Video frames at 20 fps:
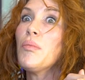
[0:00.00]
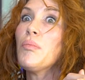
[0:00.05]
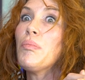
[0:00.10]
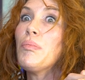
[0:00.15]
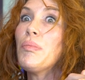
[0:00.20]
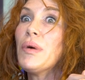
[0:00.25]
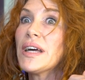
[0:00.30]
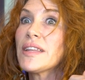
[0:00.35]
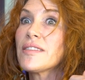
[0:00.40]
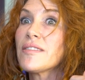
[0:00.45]

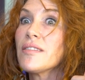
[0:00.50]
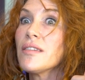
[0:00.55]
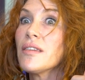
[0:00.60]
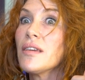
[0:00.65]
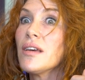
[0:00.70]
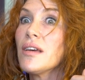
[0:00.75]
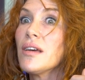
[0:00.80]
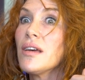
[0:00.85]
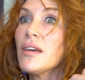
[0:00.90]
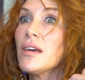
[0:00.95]
But
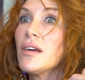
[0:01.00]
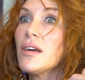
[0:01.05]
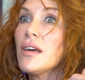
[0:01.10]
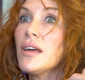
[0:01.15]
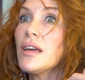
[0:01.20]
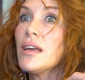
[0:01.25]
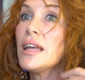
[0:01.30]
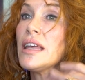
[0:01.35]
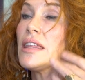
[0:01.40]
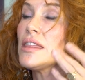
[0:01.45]

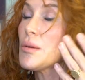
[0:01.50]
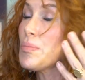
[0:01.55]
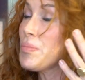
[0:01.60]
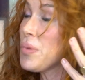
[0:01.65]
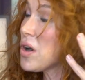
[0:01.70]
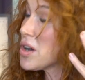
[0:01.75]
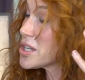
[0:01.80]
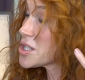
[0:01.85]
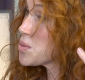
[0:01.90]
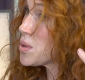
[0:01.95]
in the
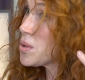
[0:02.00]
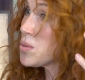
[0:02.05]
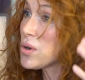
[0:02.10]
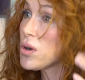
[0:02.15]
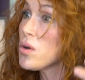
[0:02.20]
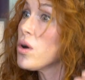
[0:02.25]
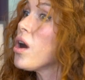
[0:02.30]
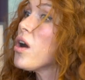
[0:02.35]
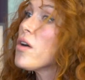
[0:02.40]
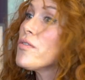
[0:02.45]
past, we were
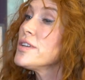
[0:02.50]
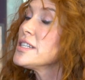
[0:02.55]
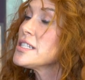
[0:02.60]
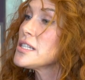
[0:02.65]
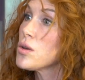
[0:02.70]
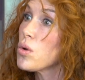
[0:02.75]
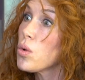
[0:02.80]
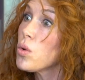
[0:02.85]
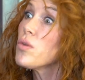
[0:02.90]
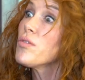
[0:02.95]

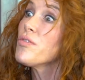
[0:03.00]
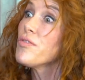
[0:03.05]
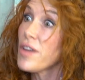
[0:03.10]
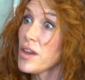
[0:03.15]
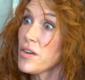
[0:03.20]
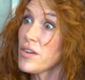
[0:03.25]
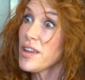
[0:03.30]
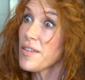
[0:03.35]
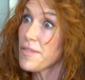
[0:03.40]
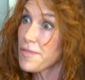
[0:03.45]
obviously all
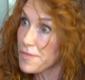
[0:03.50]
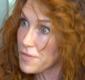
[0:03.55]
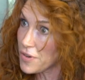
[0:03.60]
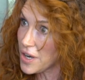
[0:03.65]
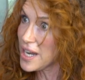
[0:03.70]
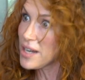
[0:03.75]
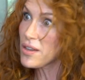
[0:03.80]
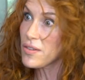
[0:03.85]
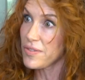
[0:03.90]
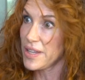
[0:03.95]
very
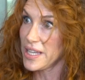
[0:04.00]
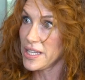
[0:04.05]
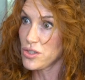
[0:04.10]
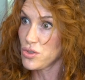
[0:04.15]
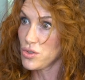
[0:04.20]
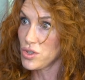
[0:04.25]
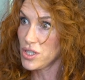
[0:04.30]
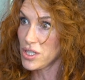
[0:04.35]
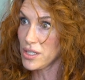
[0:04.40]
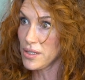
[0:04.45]
afraid of
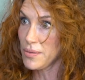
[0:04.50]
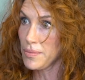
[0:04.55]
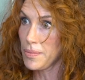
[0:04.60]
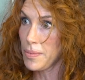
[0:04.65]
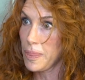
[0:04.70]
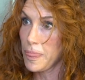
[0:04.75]
estrogen.